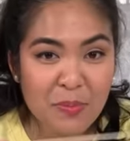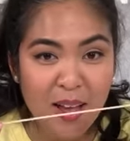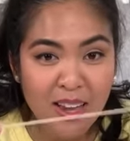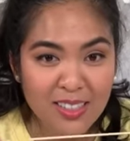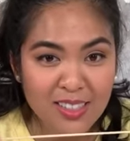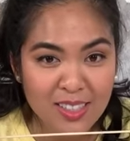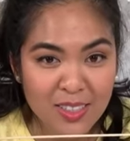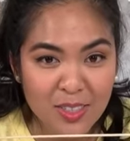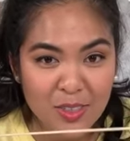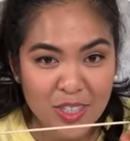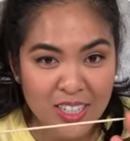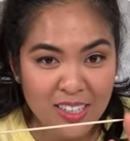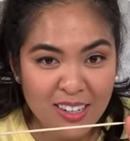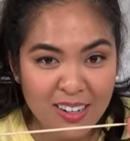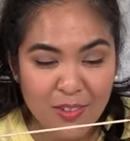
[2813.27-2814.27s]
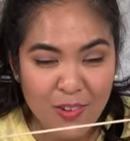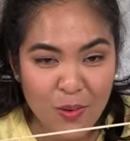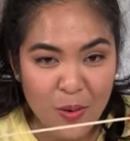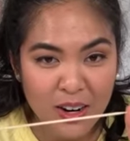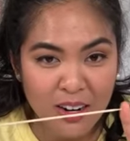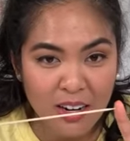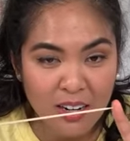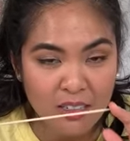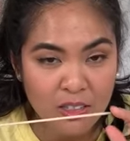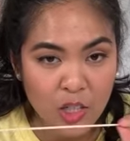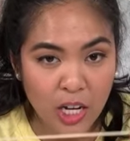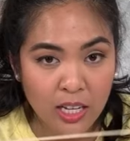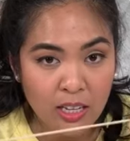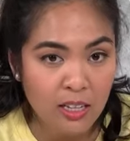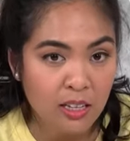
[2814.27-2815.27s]
my solution for
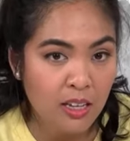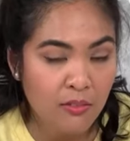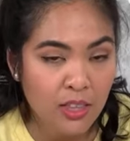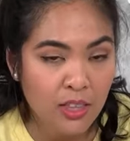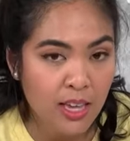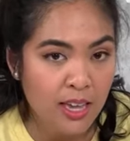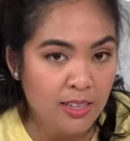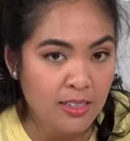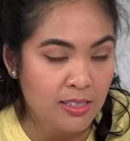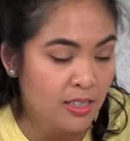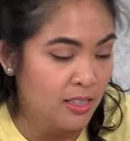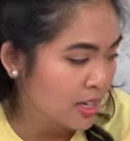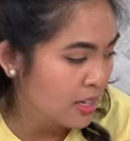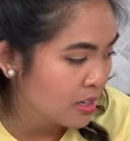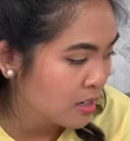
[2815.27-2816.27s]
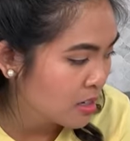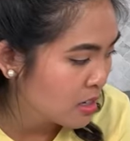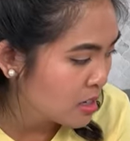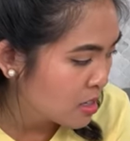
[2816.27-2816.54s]
checking if the cake is clean.